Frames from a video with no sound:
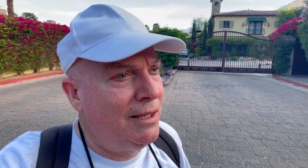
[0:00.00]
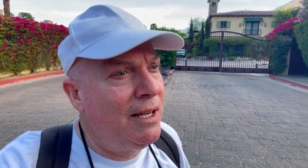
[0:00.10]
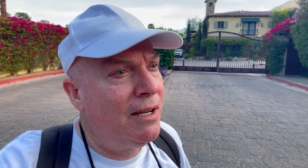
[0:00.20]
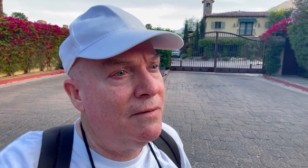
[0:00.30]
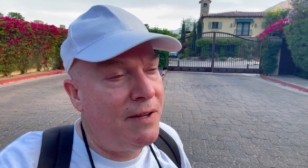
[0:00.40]

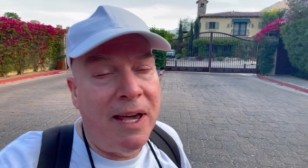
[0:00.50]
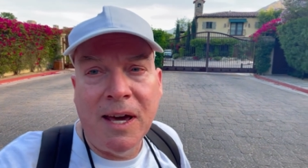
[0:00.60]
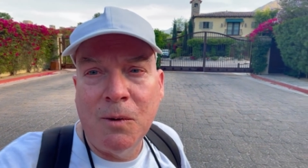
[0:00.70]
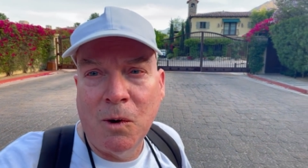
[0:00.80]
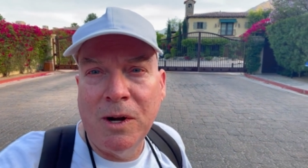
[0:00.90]
lived
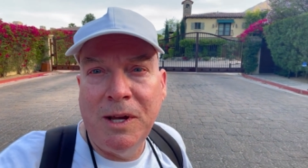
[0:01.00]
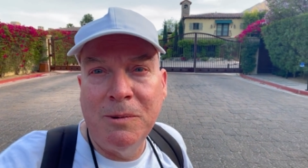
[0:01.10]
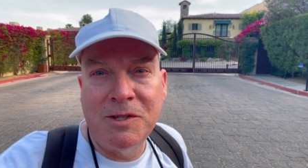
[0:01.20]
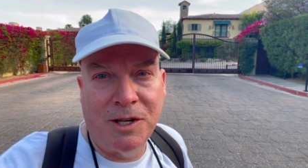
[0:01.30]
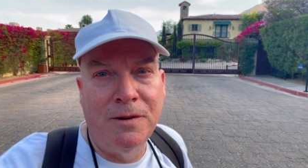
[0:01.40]
and where he
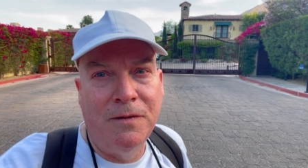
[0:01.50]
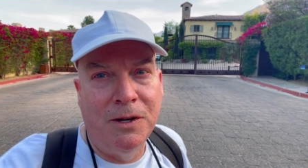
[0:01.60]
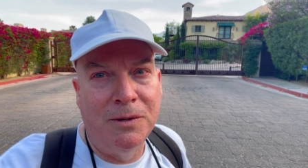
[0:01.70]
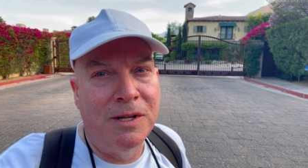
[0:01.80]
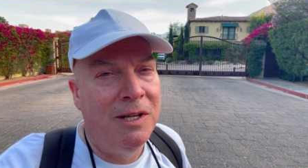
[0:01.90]
was
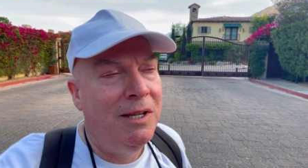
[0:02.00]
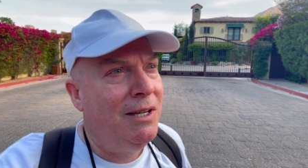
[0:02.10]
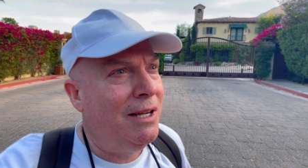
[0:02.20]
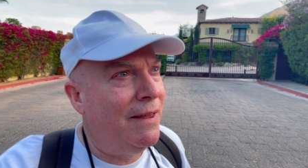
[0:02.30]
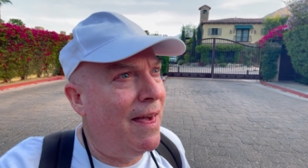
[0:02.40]
interviewed
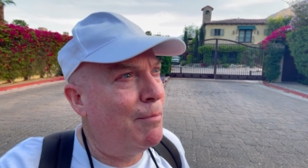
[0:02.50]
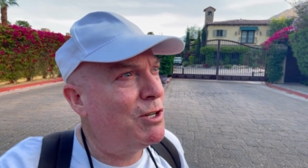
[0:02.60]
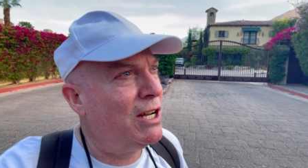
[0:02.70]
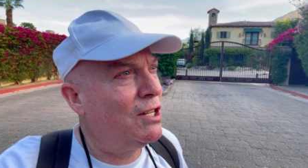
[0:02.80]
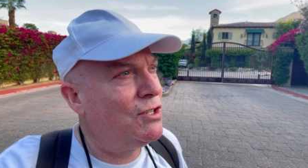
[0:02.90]
in that particular